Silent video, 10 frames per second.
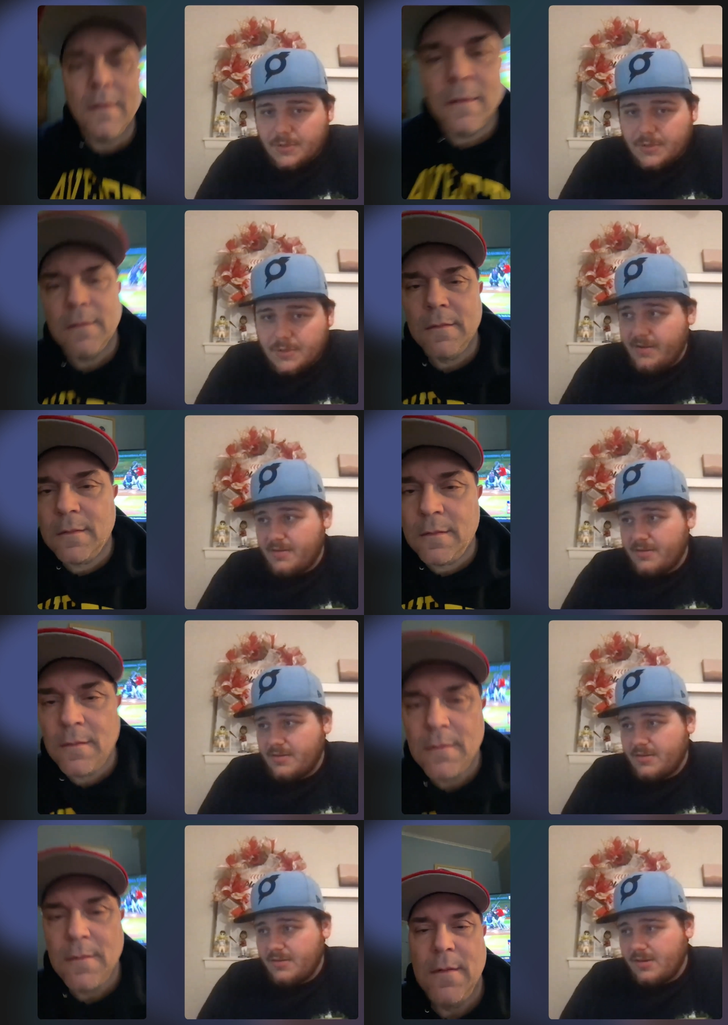Speaker 1: Would you agree?
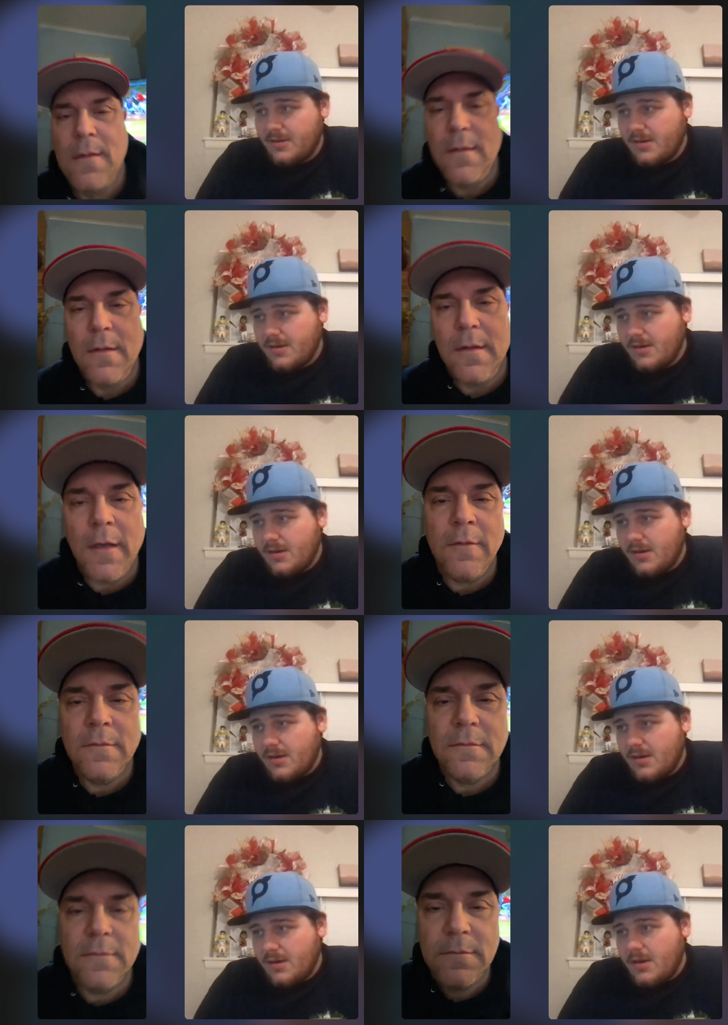No.
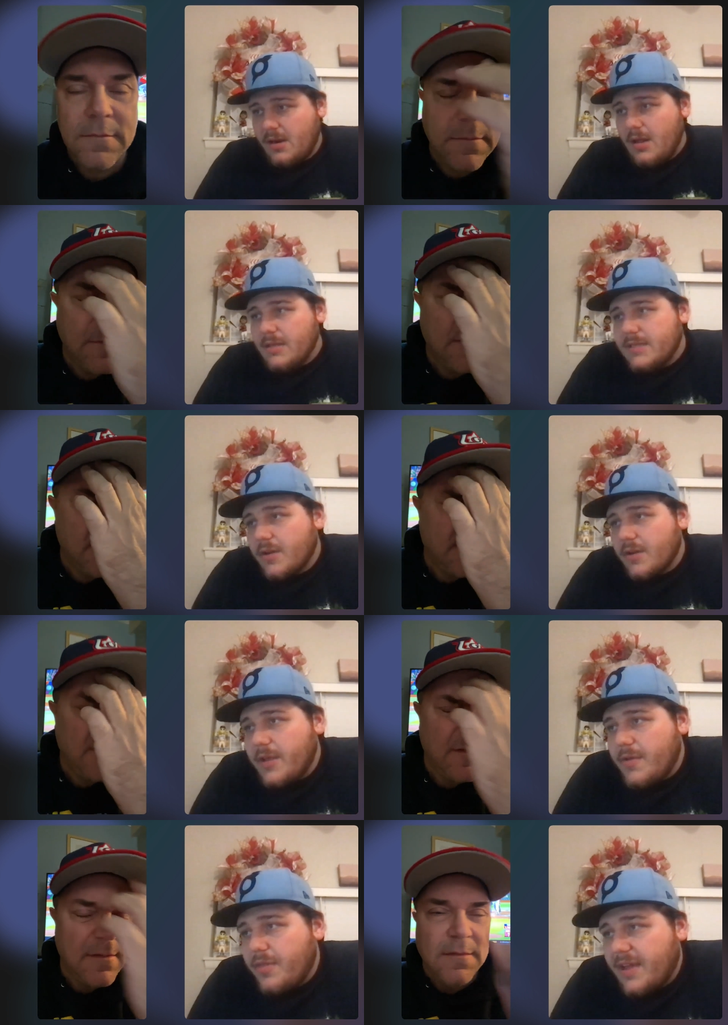
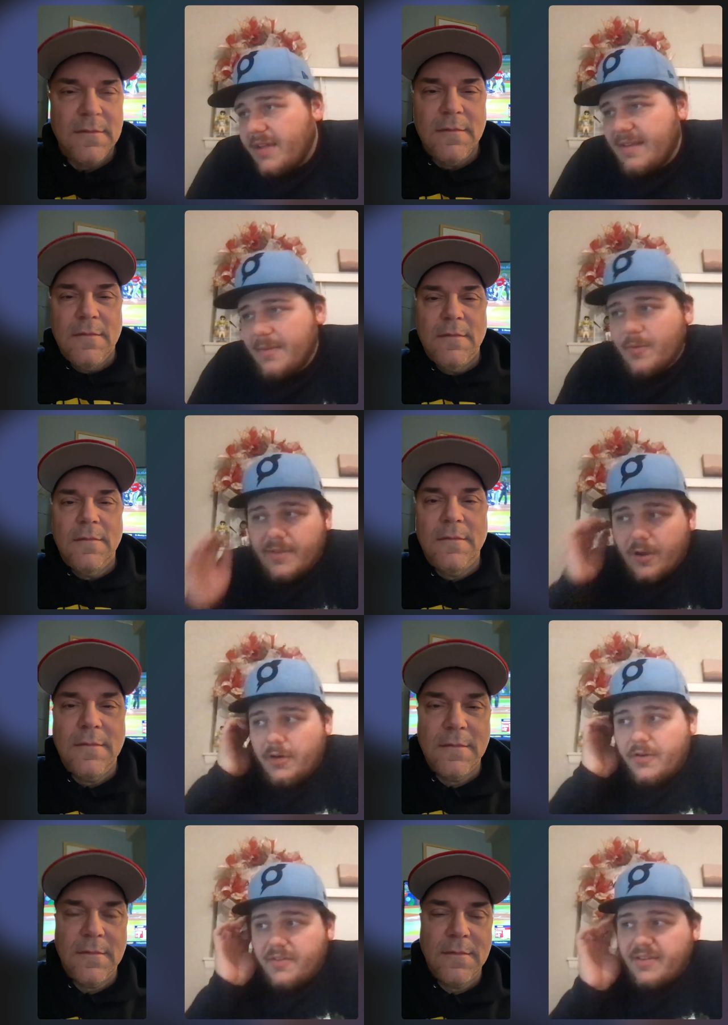So you think a team that
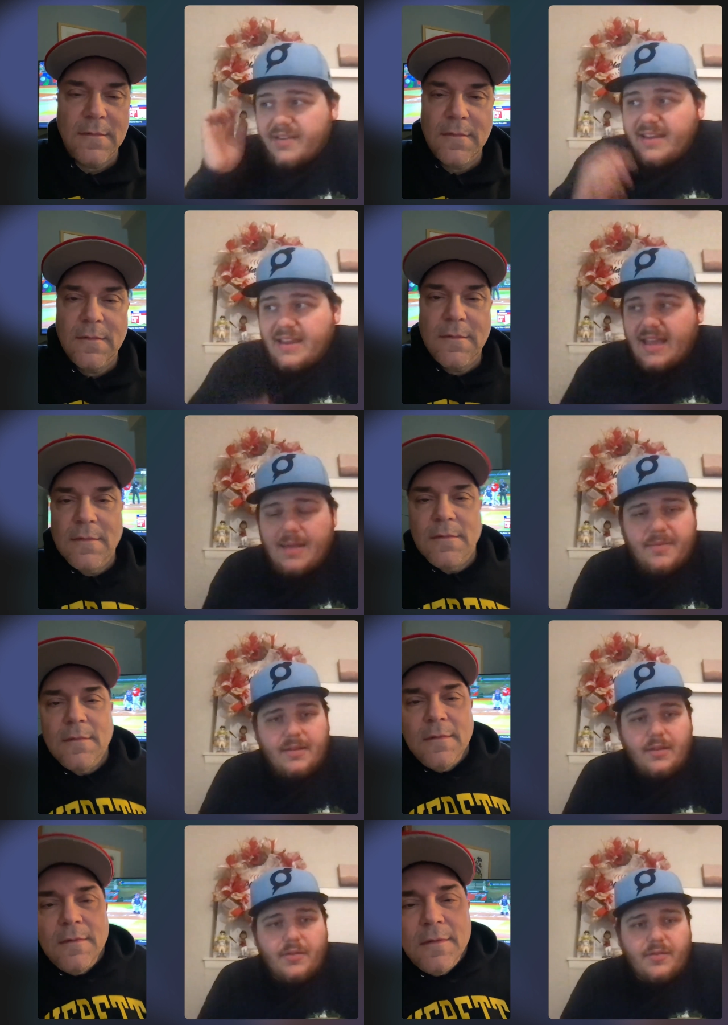wins 116
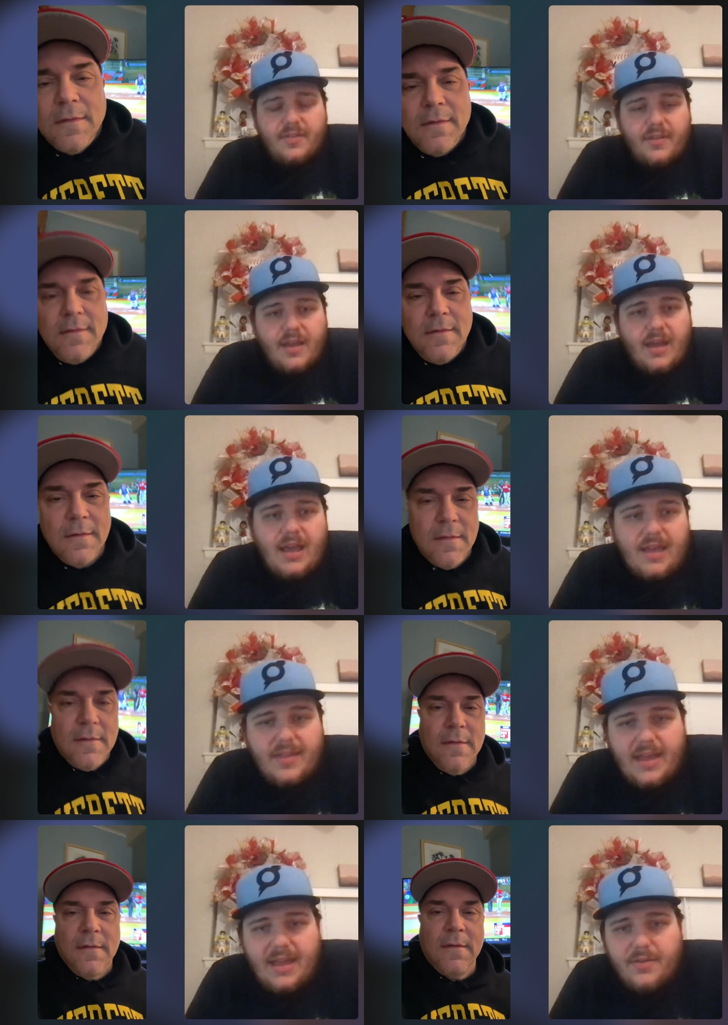games and loses
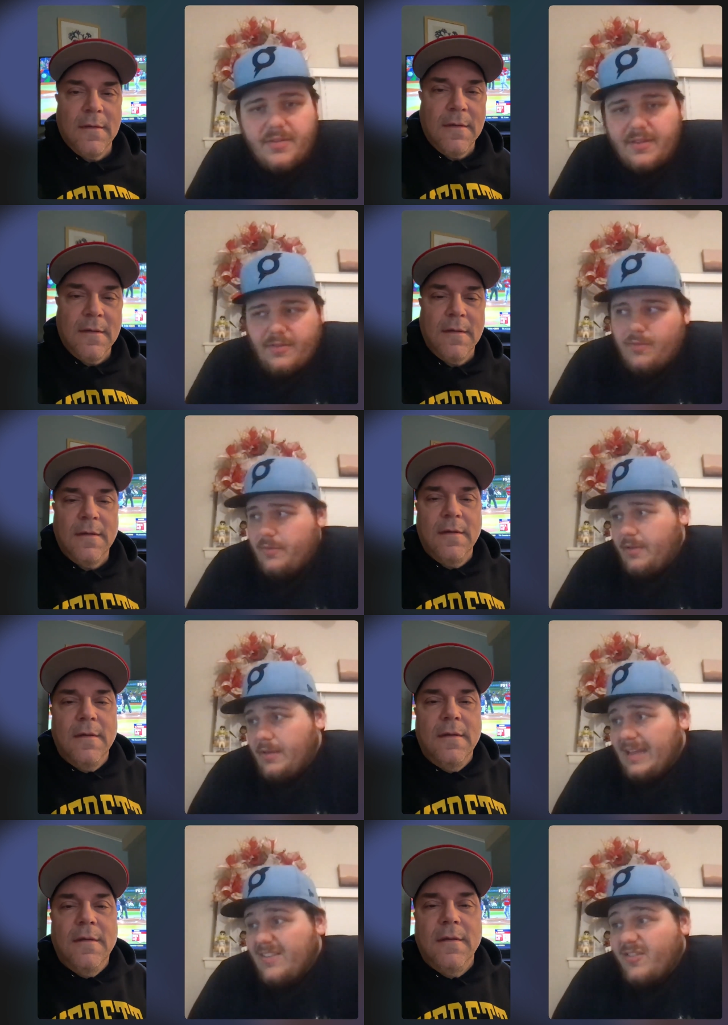in the AFs
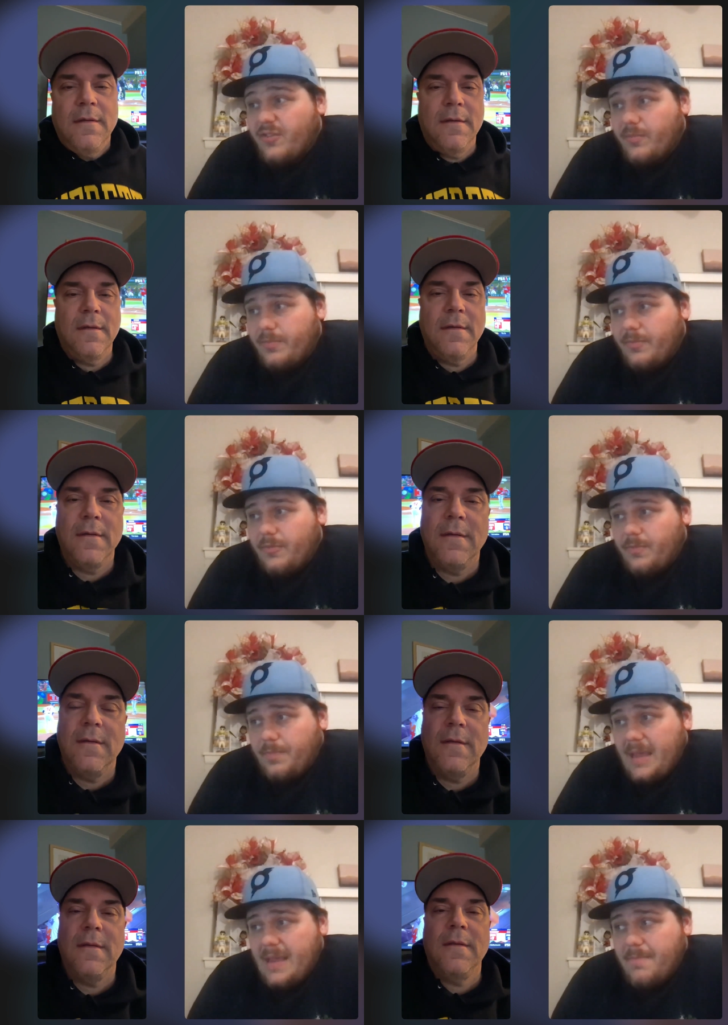doesn't get
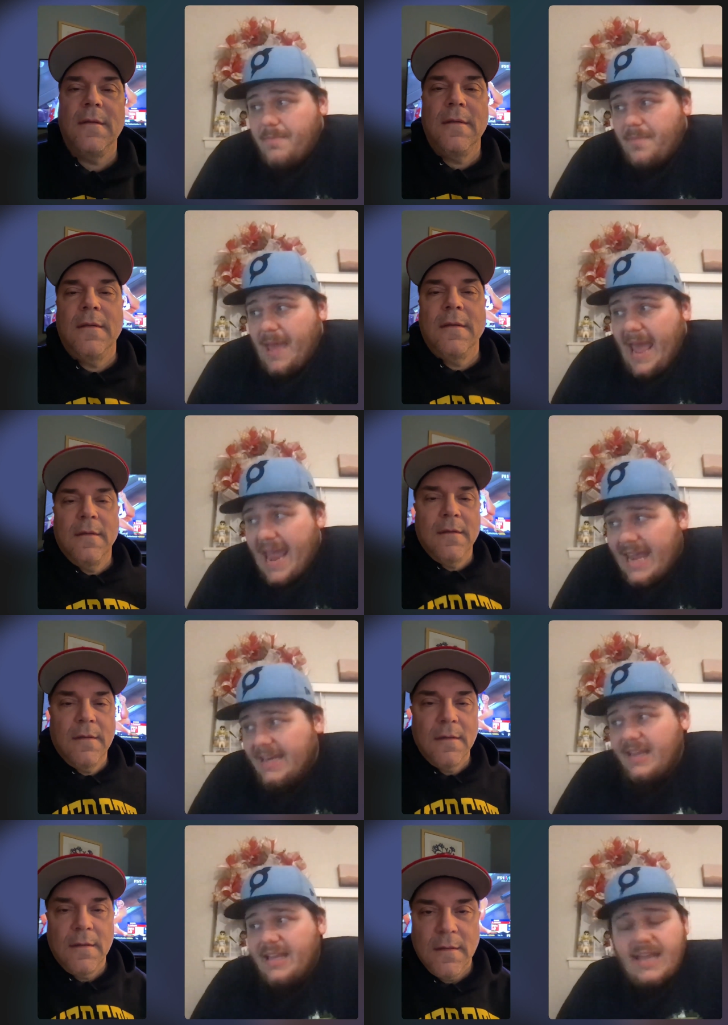beat
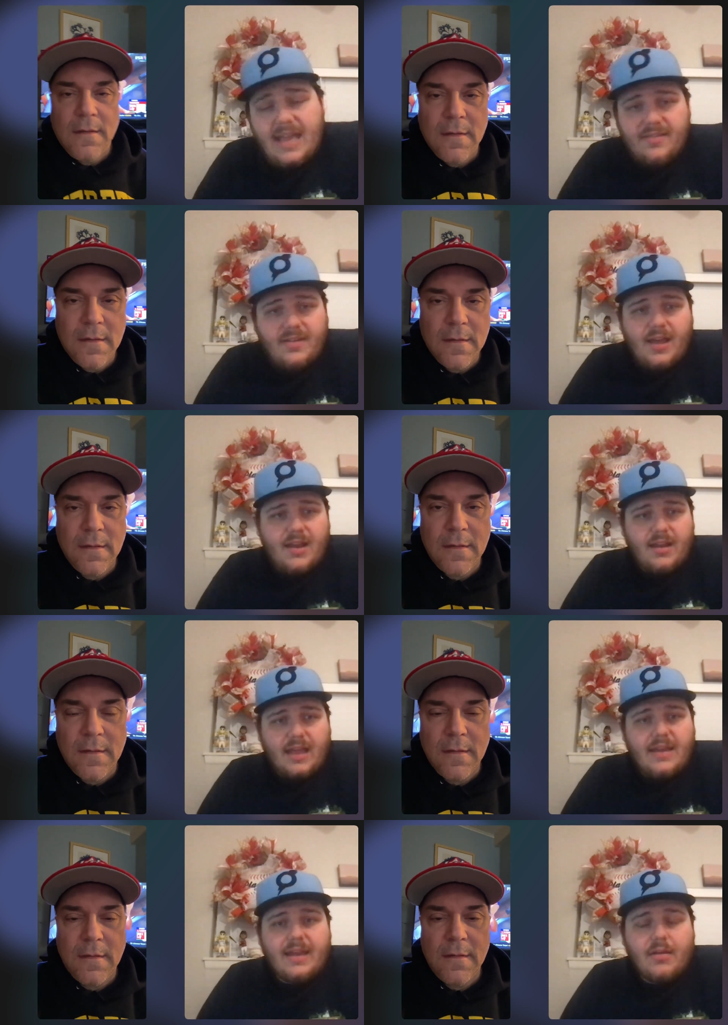handily is
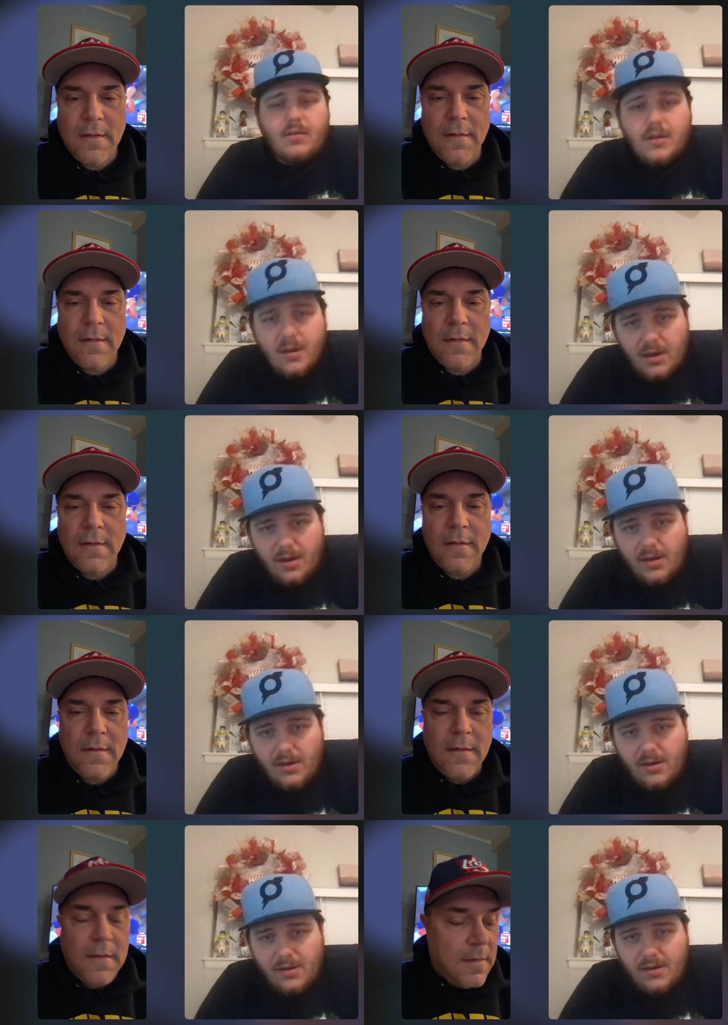not a letdown.
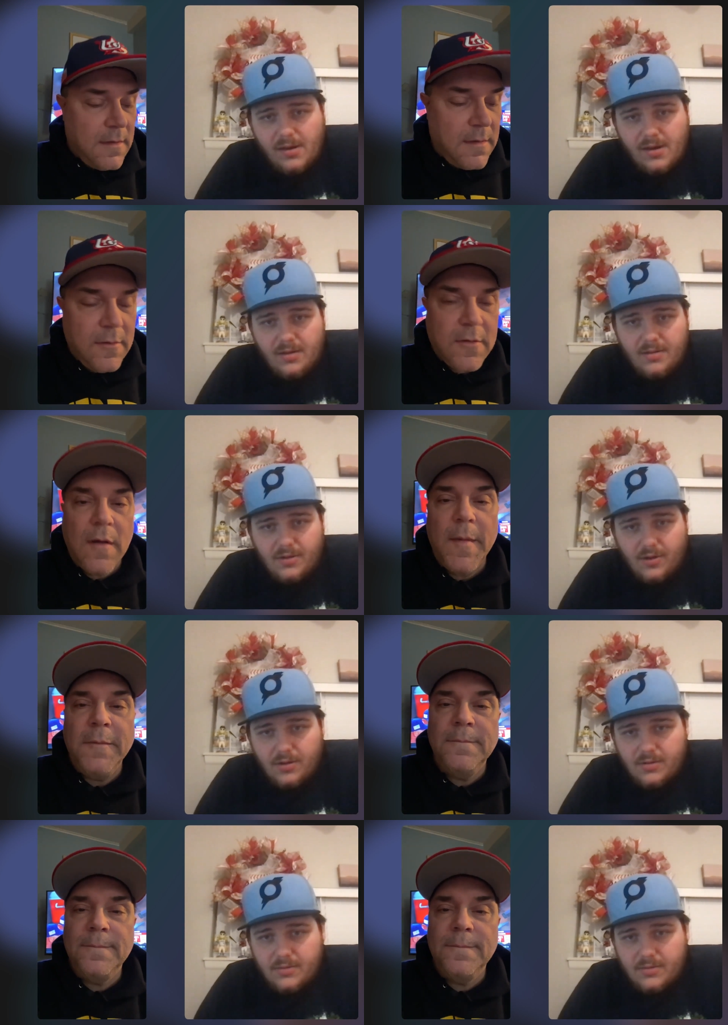They're coming.